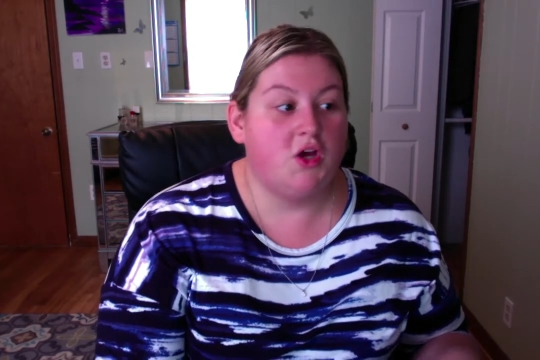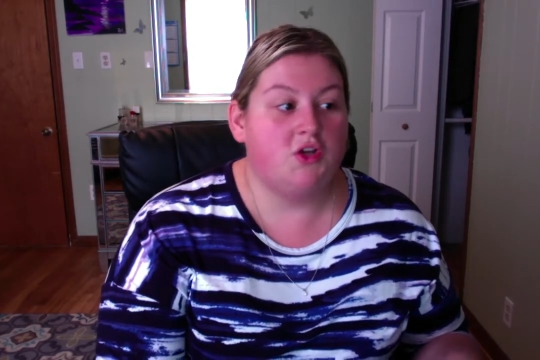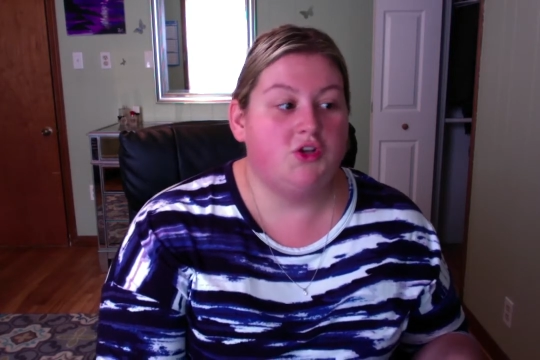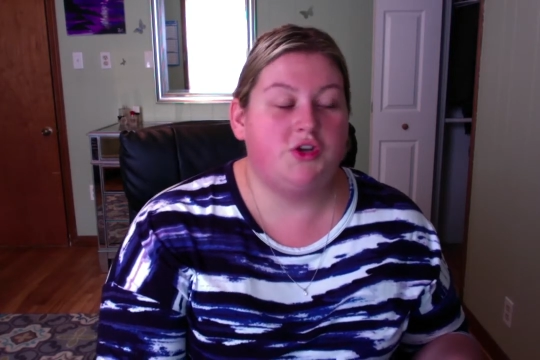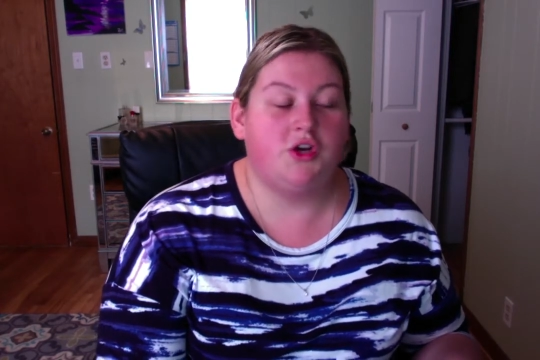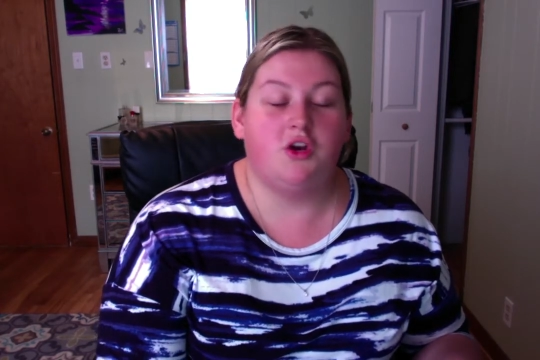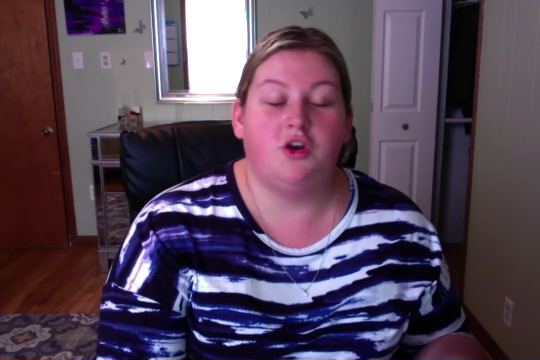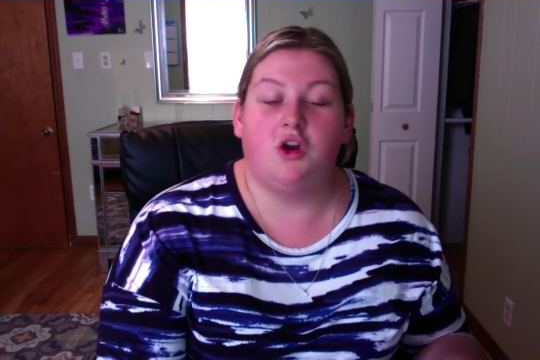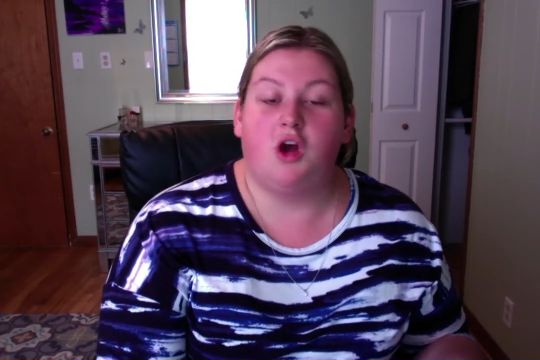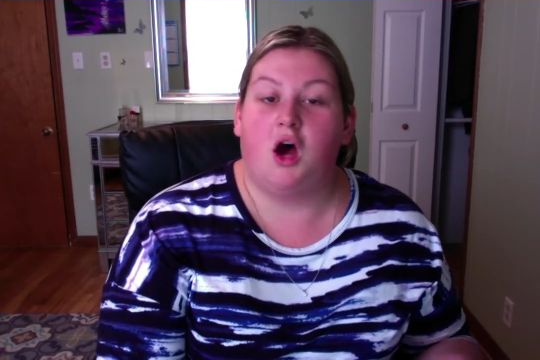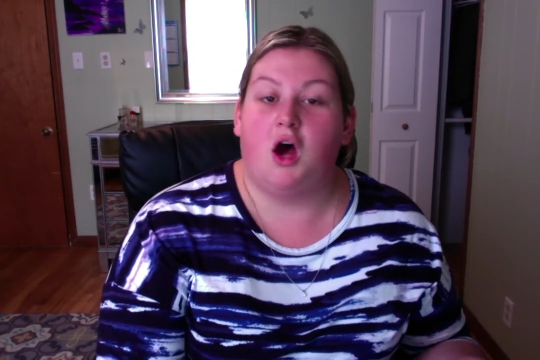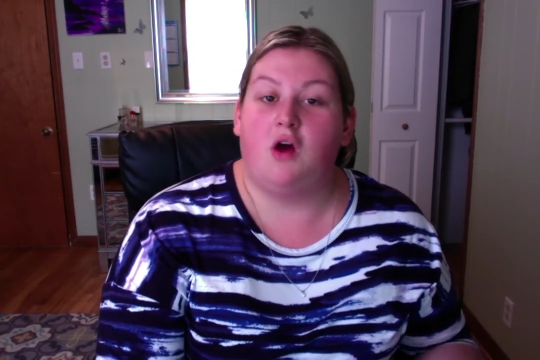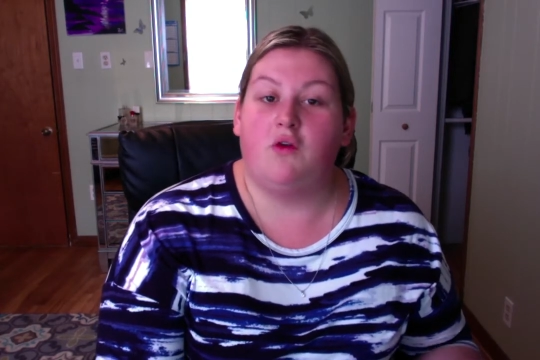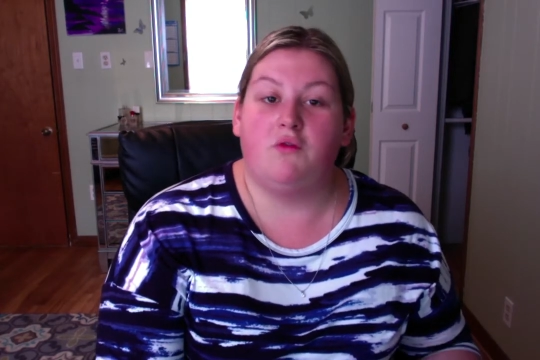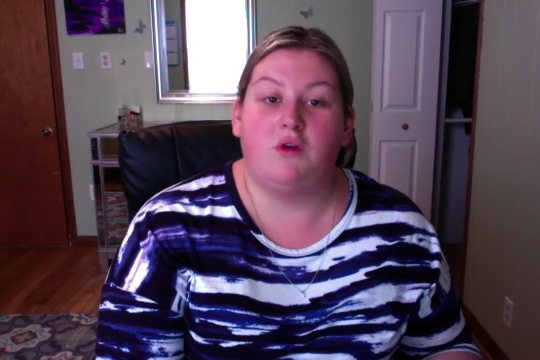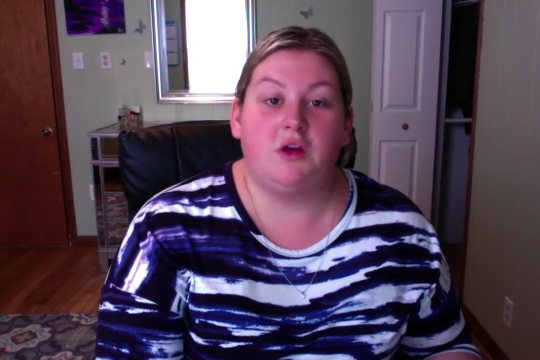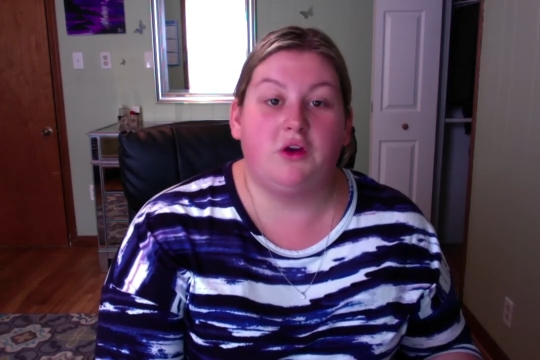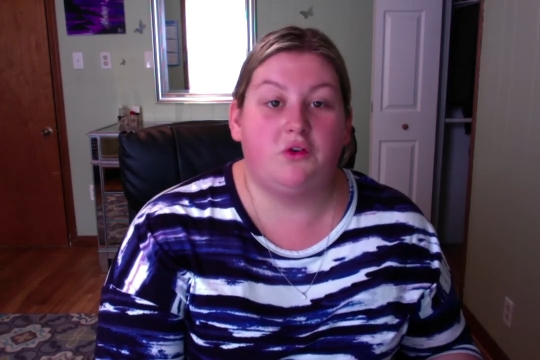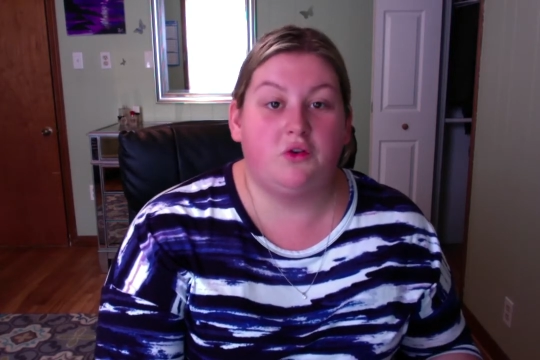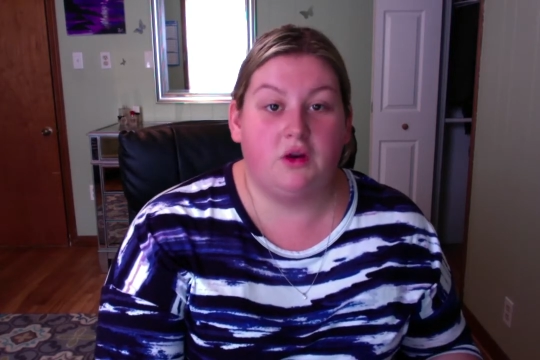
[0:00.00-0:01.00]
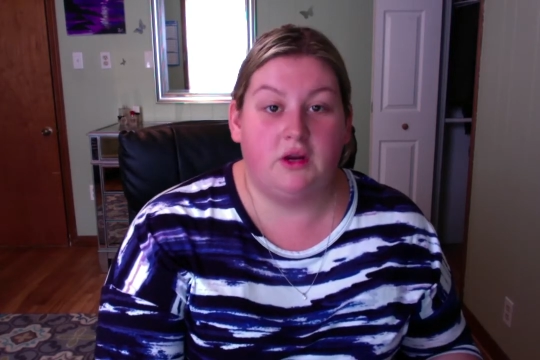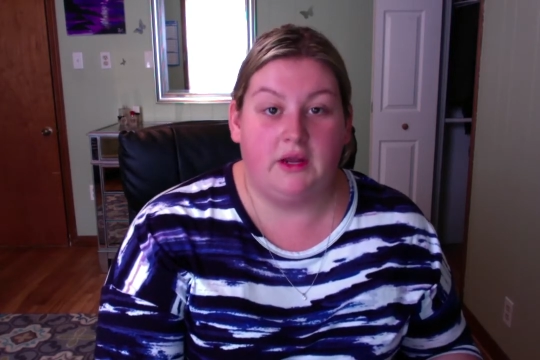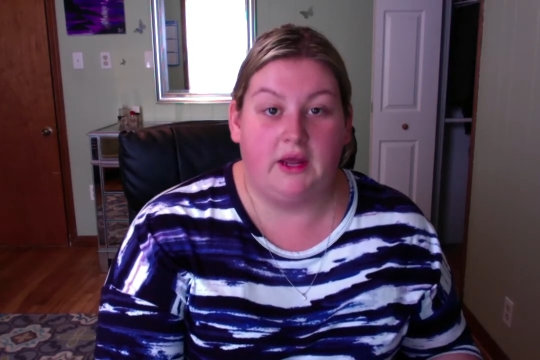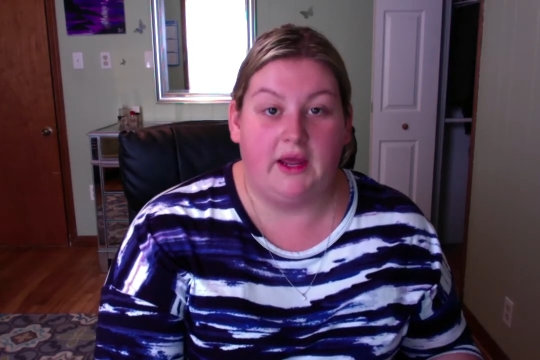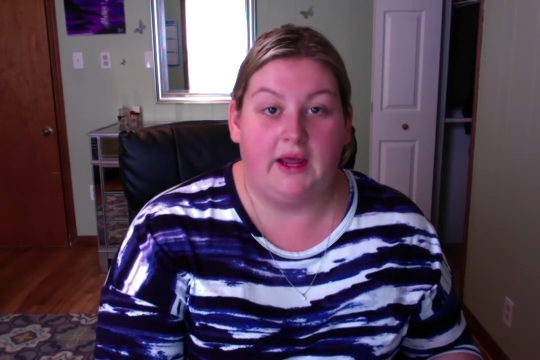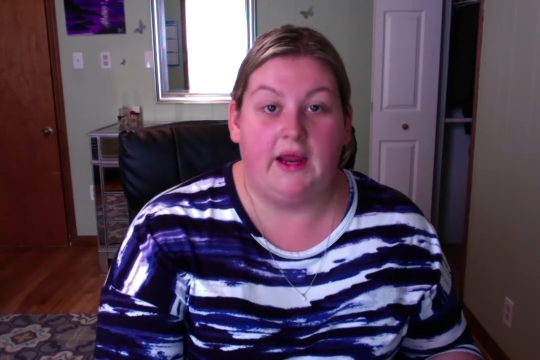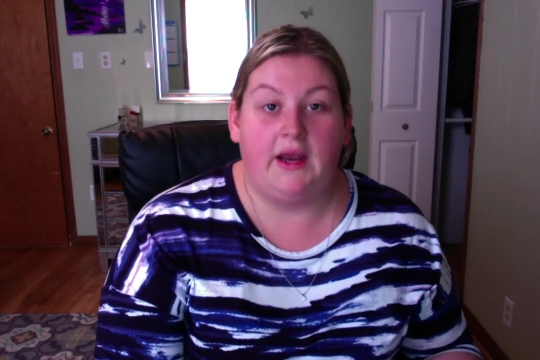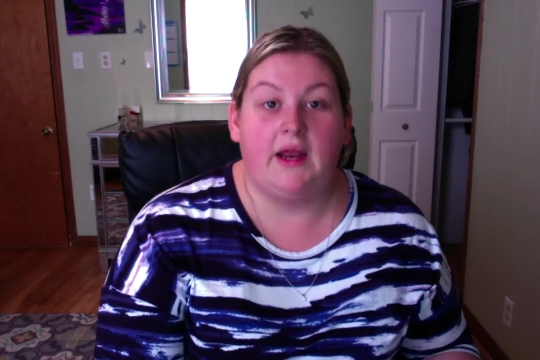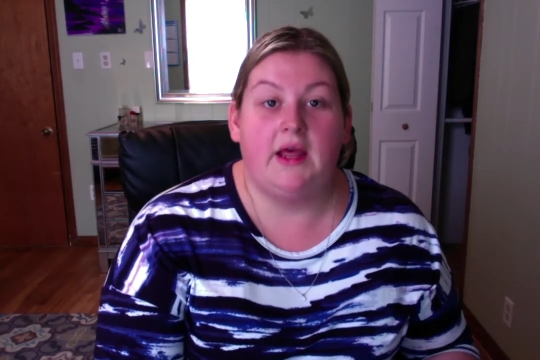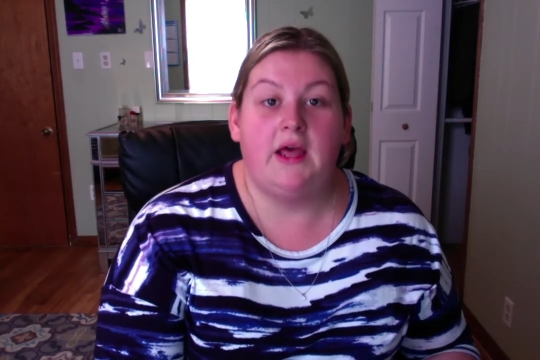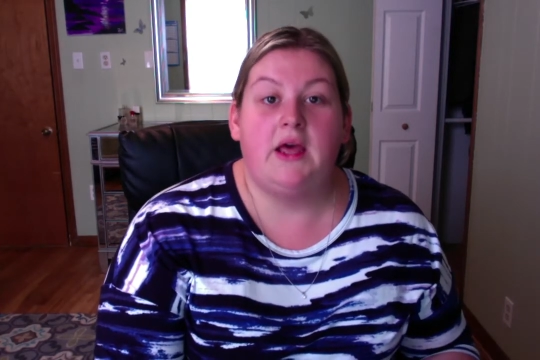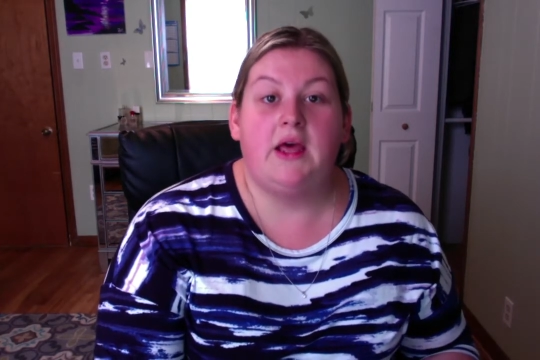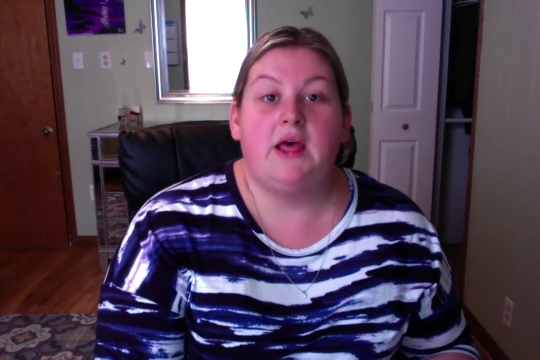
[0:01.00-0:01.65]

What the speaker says: to not recreate,